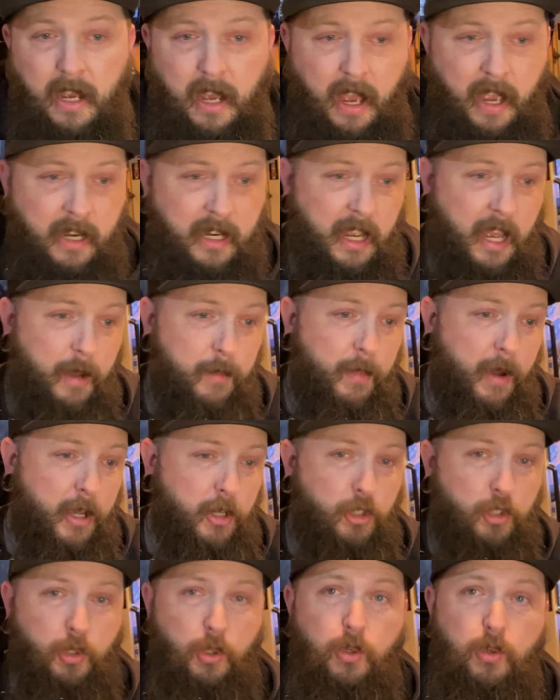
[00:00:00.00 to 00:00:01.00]
I got my
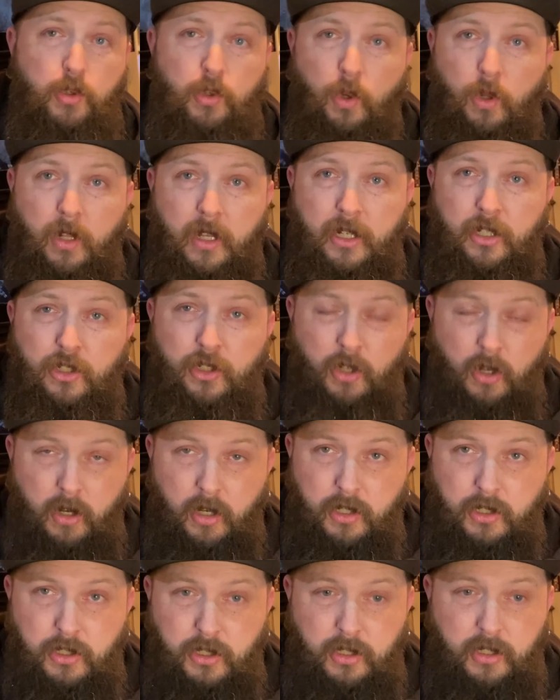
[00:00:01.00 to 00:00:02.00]
True Dual
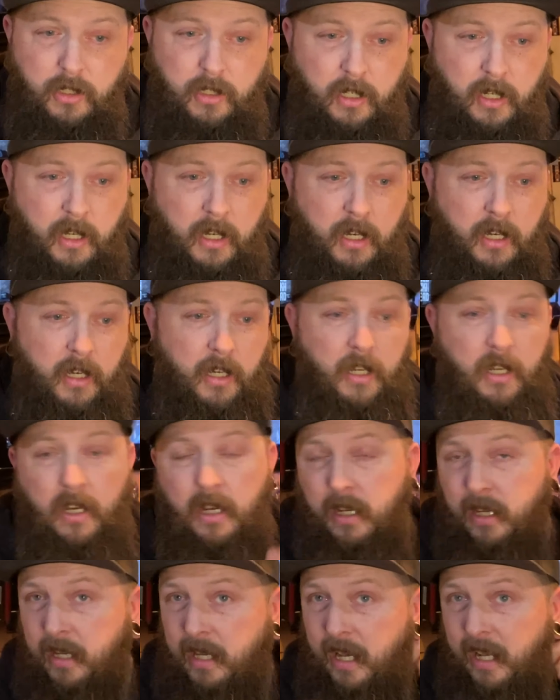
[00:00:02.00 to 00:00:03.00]
exhaust uh,
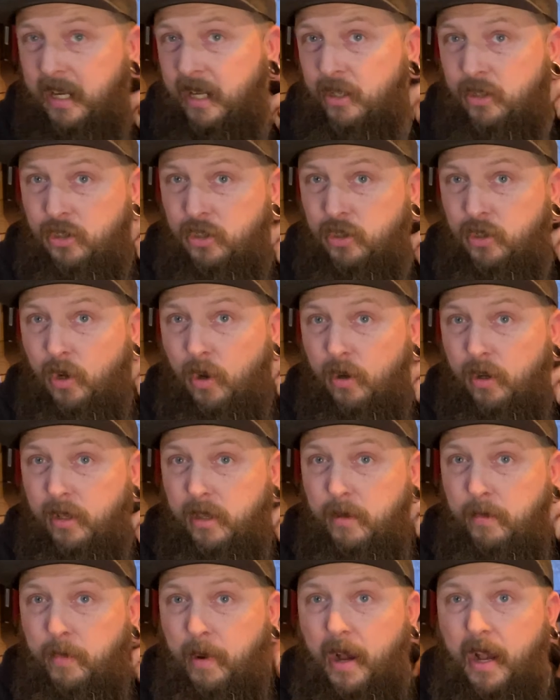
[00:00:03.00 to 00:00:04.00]
kit installed on
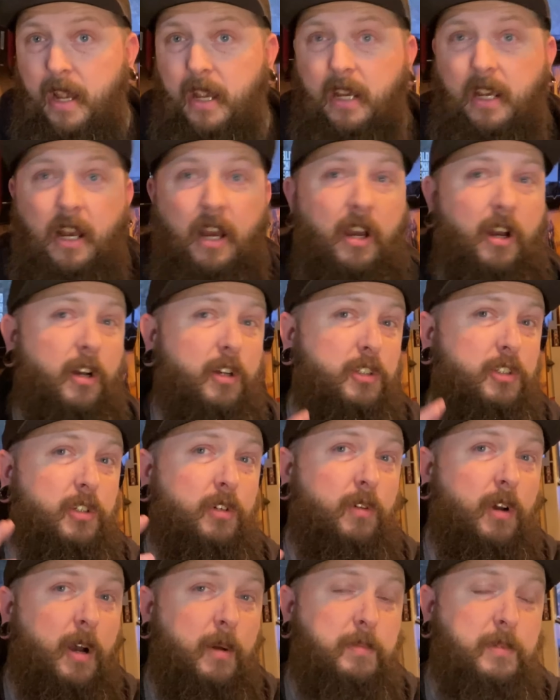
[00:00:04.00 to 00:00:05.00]
the bike. I
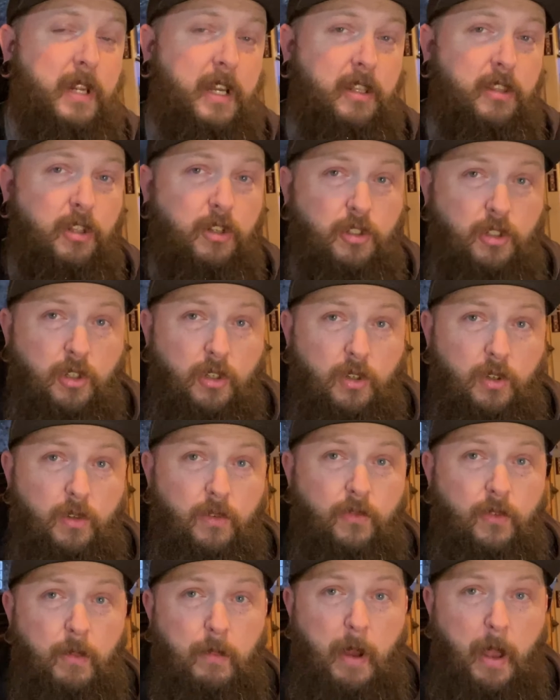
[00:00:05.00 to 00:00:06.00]
also updated the
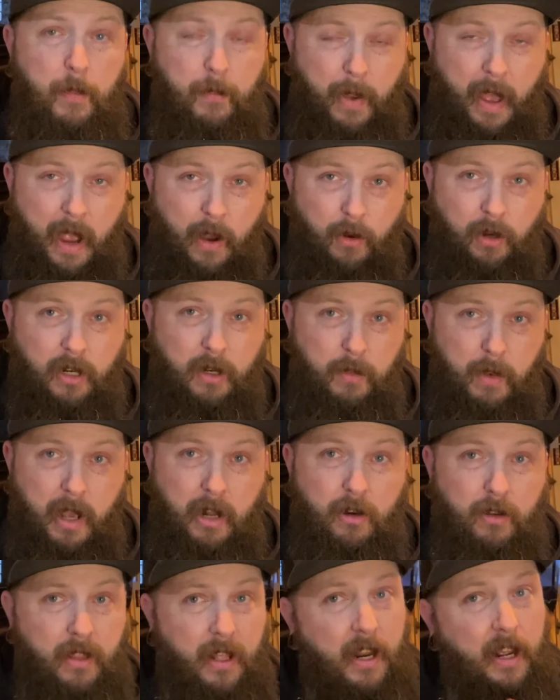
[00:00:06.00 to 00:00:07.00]
tune from my power
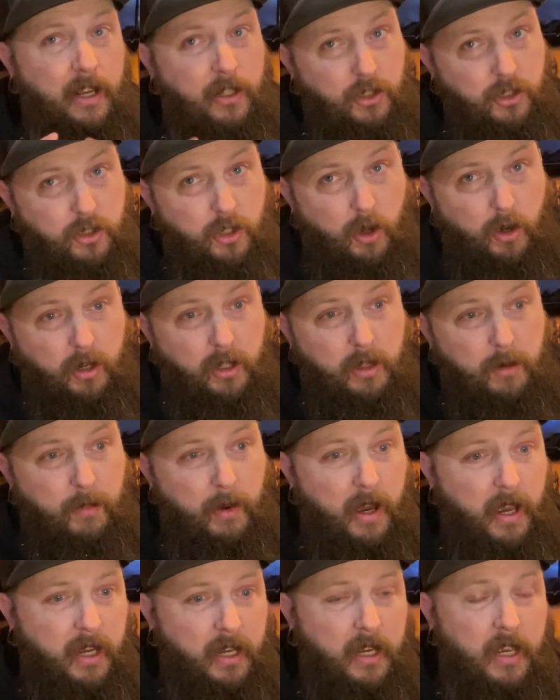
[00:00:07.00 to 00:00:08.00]
commander that I installed on the
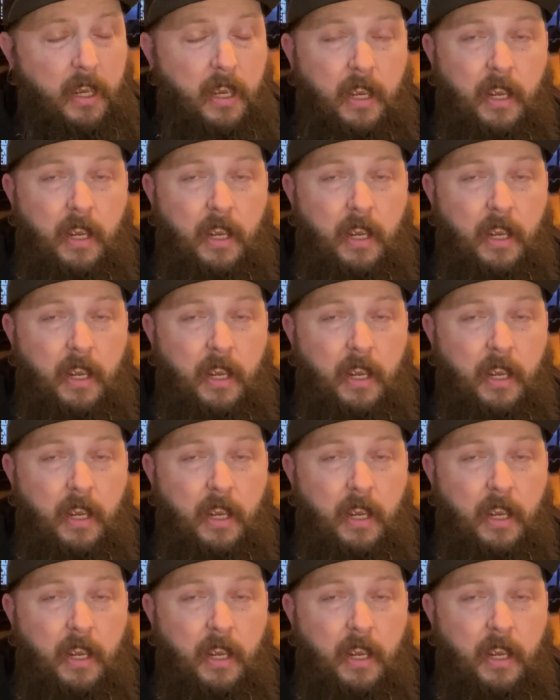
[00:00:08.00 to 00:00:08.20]
bike.